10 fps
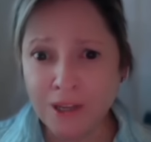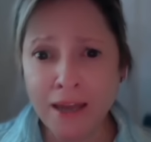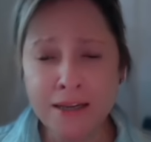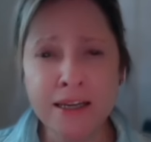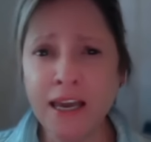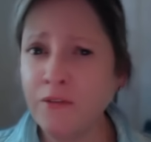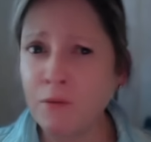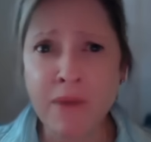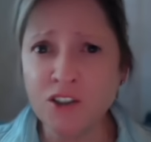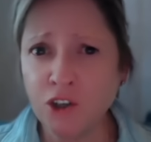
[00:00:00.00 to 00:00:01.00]
And he gave a
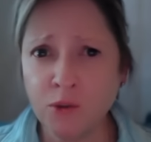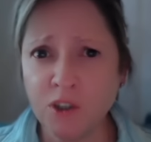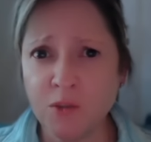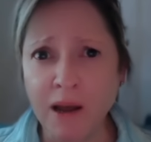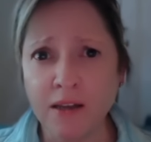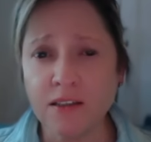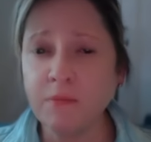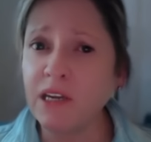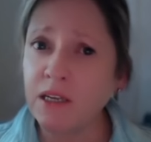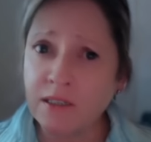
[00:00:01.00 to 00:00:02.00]
measured response. I
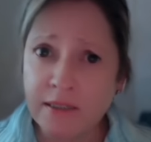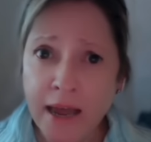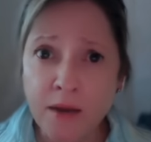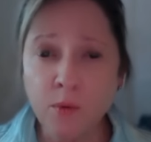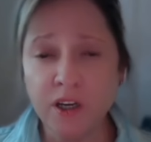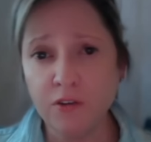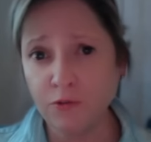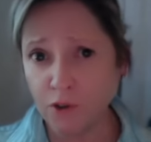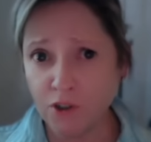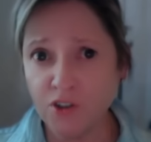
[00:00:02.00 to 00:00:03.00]
mean, he said when he
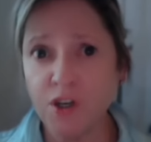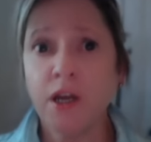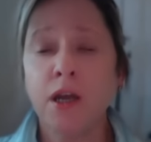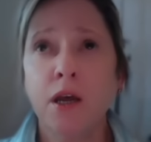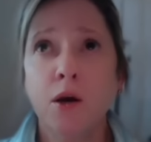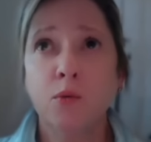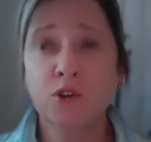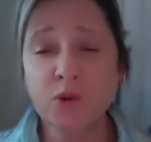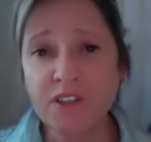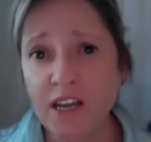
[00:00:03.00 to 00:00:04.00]
first was
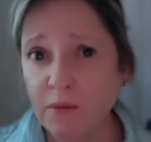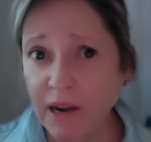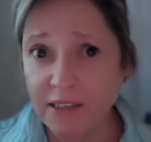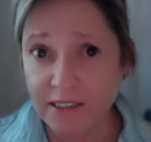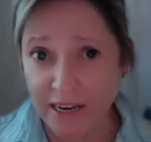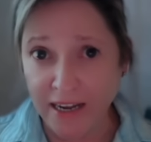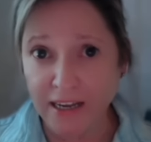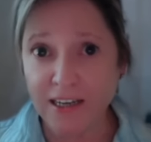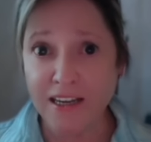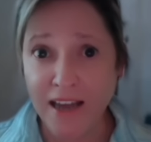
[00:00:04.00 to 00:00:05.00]
retained by
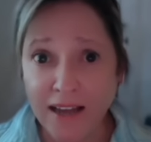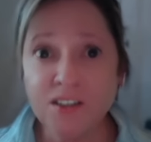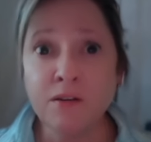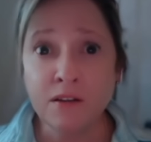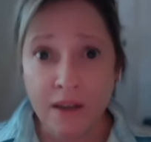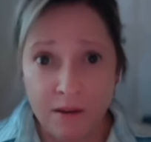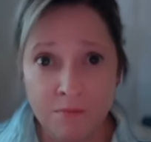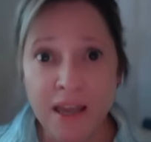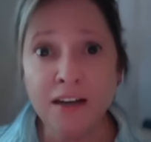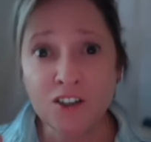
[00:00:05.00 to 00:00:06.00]
Dan, he had to
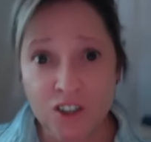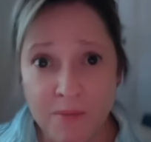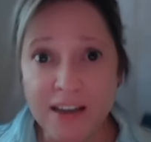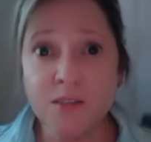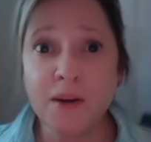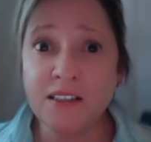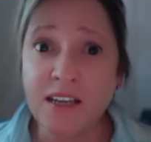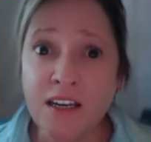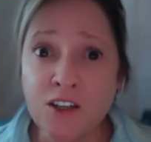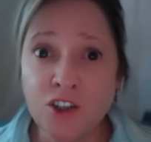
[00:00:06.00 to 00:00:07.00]
manage some
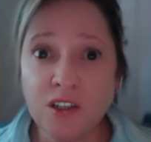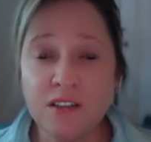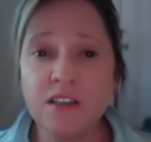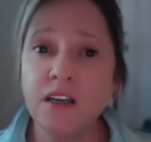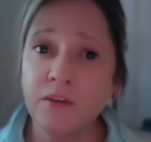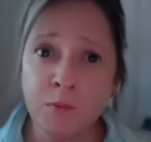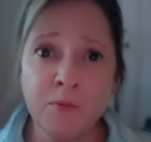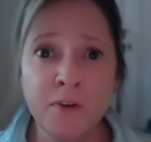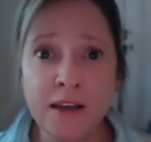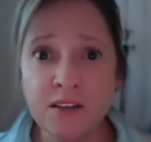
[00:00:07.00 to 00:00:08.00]
expectations and give
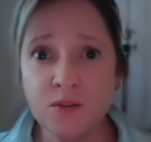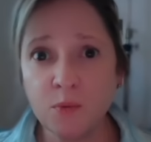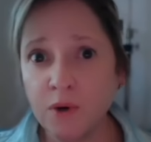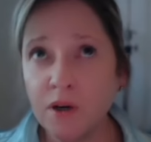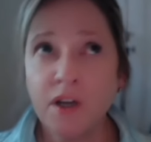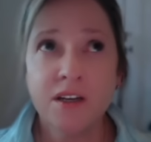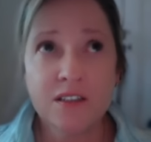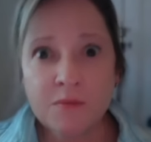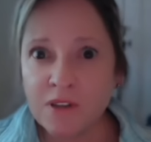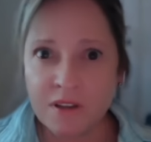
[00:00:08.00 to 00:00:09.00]
advice where
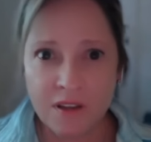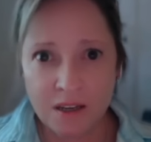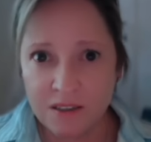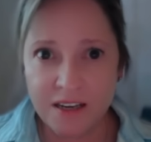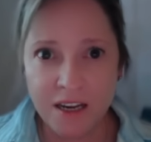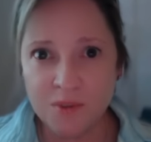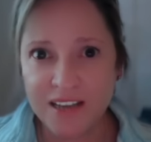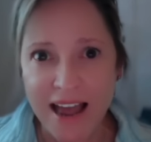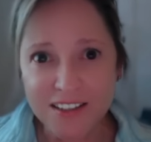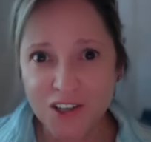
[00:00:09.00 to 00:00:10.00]
some of the things Dan was
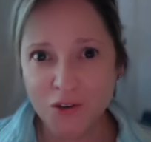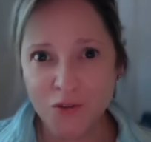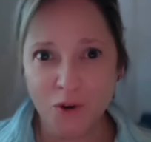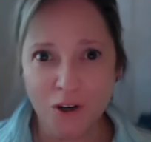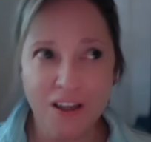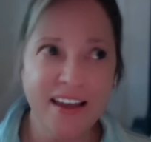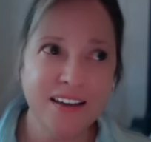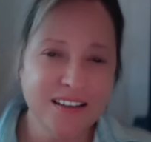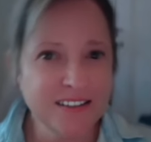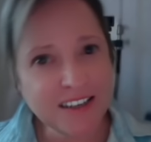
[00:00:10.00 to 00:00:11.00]
asking for, like
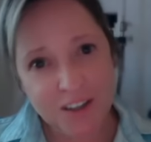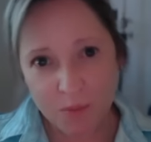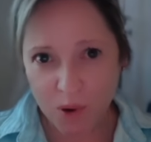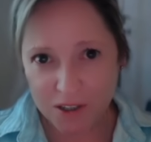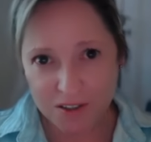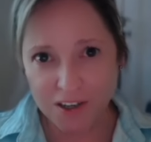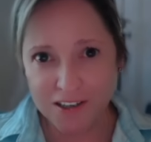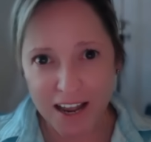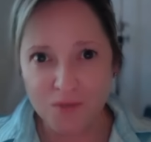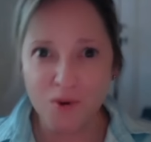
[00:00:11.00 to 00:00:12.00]
kissing the boys
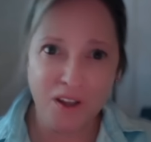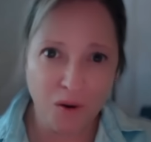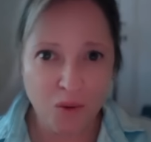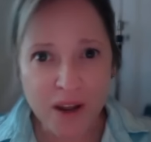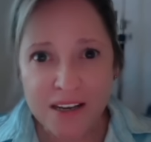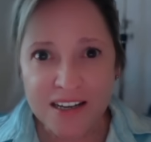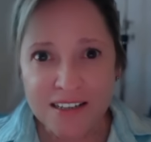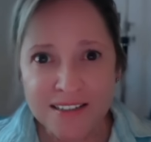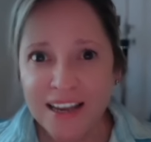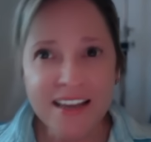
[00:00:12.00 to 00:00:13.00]
goodnight when they were at
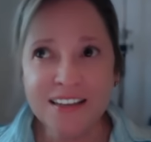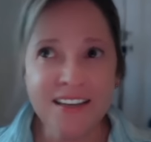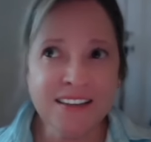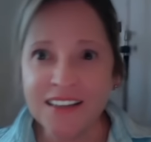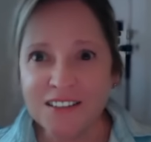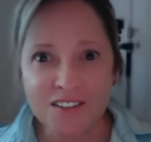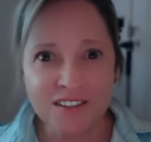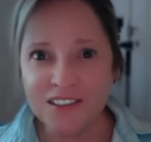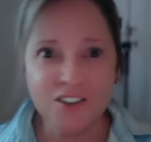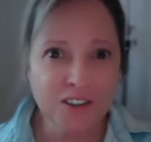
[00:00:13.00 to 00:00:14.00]
Wendy's, he's like, that's,
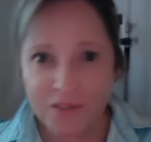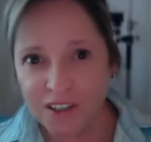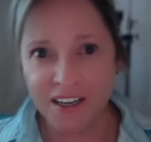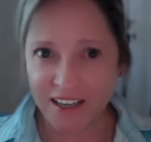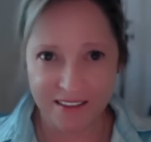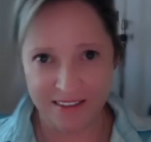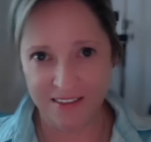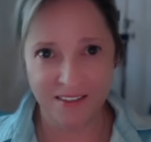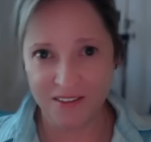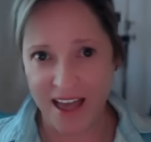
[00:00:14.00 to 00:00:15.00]
you're never going to get
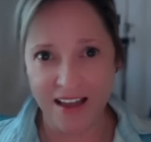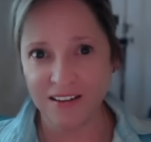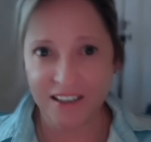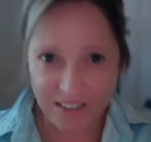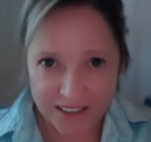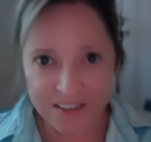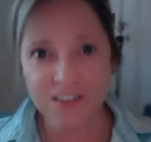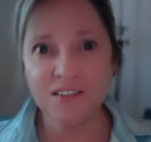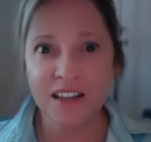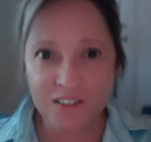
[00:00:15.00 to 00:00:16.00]
that. Like,
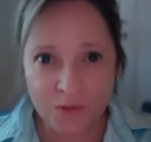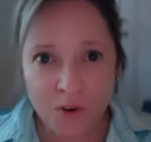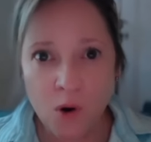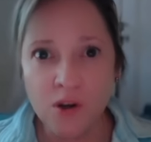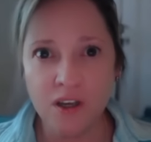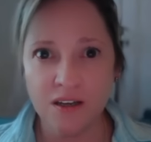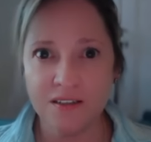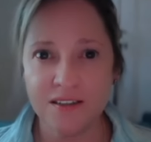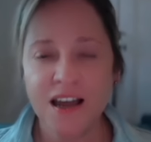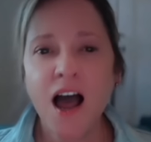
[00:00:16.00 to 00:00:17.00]
let's
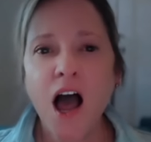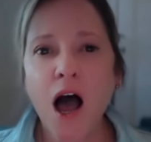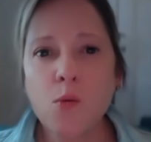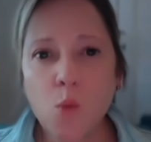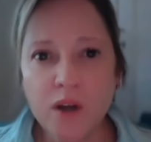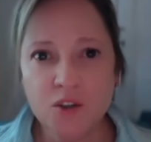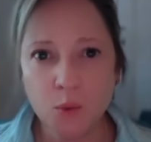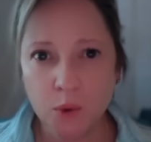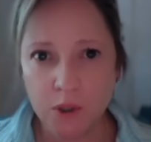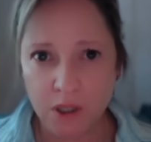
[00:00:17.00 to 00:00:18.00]
focus on what's
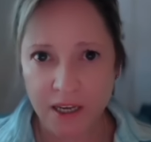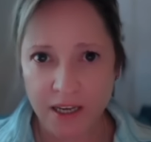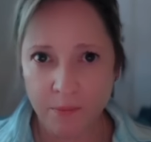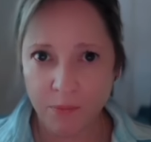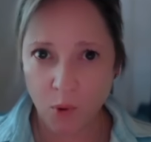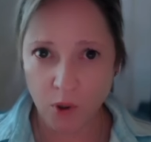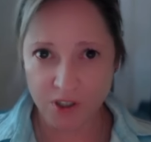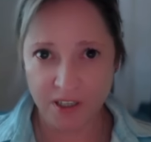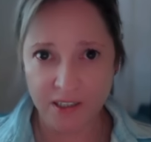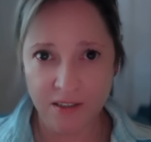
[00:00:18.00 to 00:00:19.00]
really
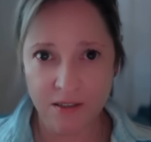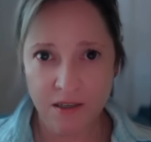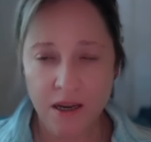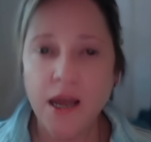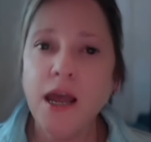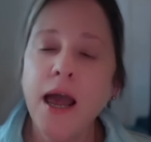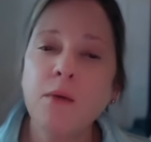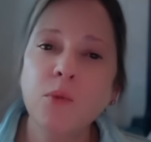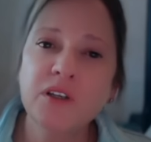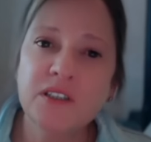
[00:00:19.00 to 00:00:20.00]
important.
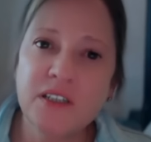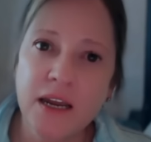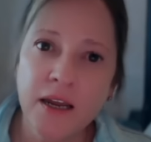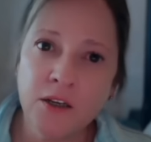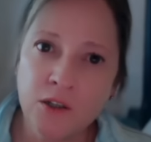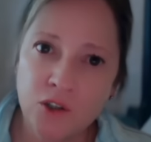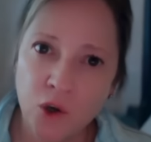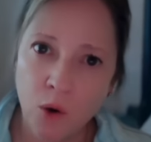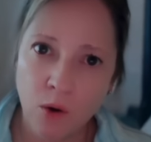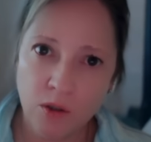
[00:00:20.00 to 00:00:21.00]
And what Dan
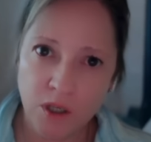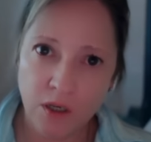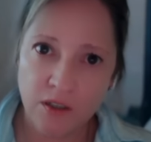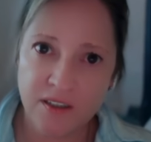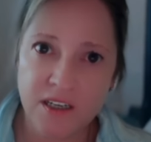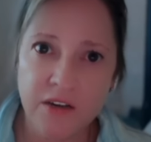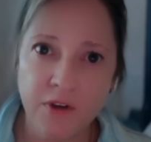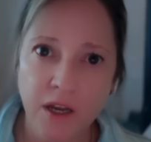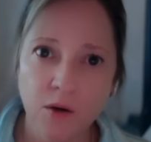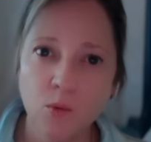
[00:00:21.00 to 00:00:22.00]
told
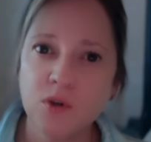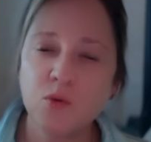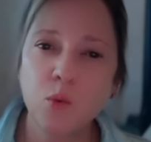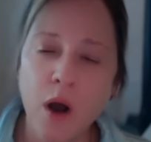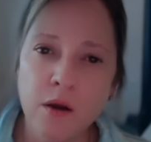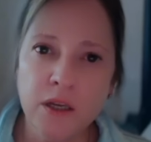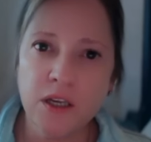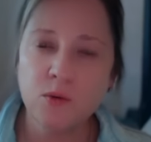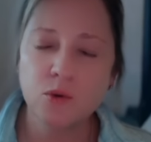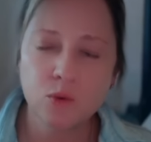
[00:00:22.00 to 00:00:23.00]
Stephen was what he
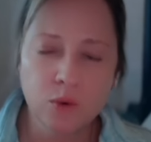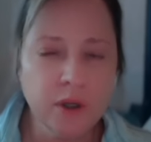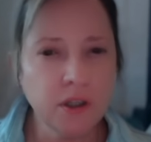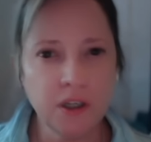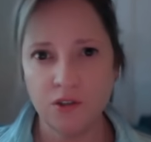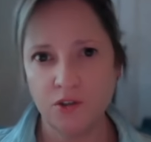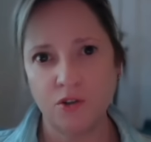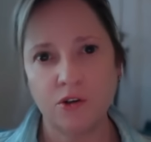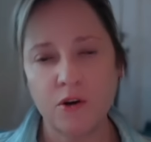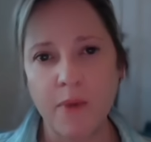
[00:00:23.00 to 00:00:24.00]
was really
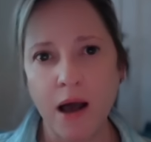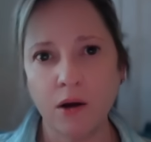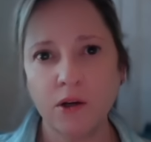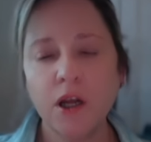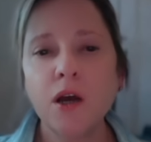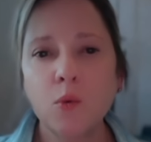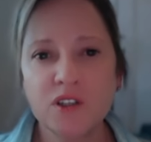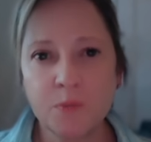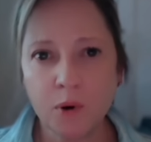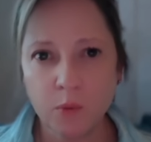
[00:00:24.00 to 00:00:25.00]
concerned about was
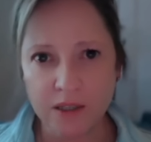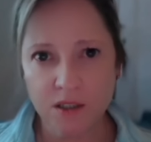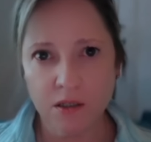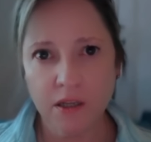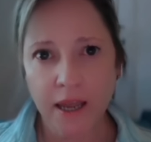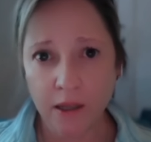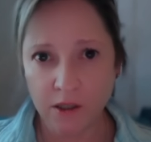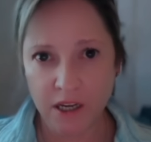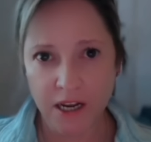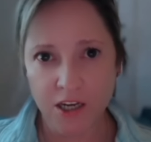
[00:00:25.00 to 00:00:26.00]
parental
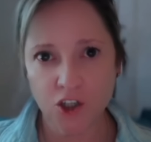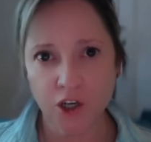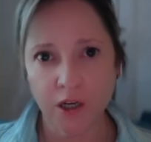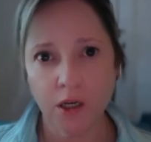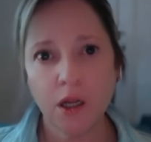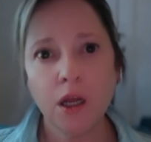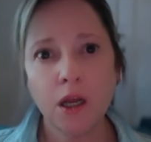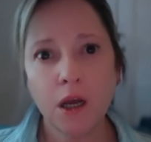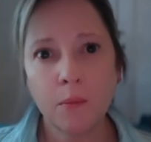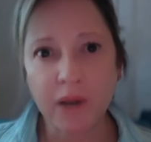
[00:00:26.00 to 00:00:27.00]
alienation
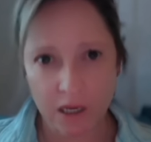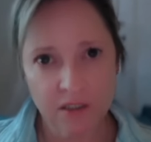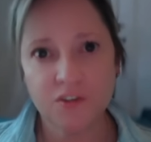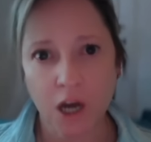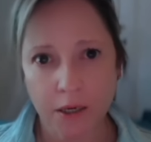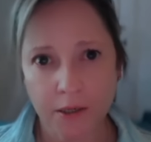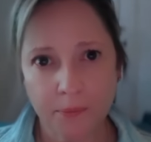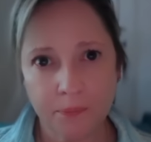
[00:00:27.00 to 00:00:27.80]
because of Donna.